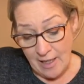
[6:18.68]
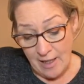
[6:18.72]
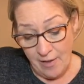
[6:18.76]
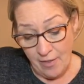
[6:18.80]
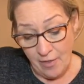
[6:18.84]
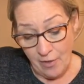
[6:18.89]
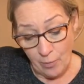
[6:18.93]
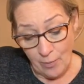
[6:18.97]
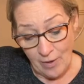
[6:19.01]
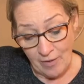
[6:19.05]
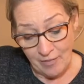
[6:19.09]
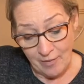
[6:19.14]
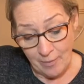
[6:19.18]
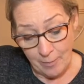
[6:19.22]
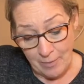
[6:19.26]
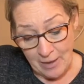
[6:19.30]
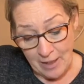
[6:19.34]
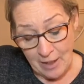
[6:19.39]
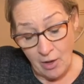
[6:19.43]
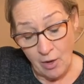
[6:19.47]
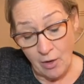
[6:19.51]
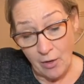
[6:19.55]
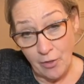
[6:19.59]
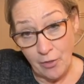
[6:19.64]
The recipe
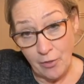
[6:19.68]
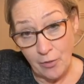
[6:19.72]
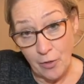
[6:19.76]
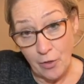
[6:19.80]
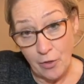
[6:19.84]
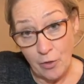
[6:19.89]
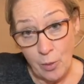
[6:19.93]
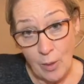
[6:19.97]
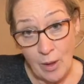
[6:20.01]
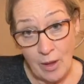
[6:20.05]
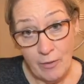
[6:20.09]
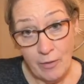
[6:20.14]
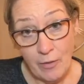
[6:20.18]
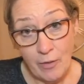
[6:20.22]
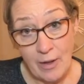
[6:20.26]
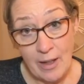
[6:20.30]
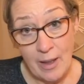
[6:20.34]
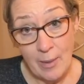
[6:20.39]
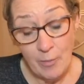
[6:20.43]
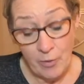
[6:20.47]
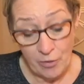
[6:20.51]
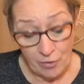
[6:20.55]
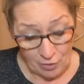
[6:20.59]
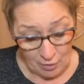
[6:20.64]
calls for 12
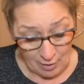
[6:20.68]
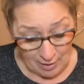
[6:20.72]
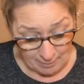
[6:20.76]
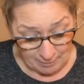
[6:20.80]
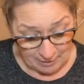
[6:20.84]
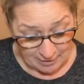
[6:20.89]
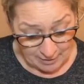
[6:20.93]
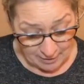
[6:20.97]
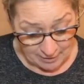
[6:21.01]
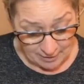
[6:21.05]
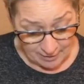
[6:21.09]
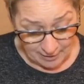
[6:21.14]
grams, so I'm going to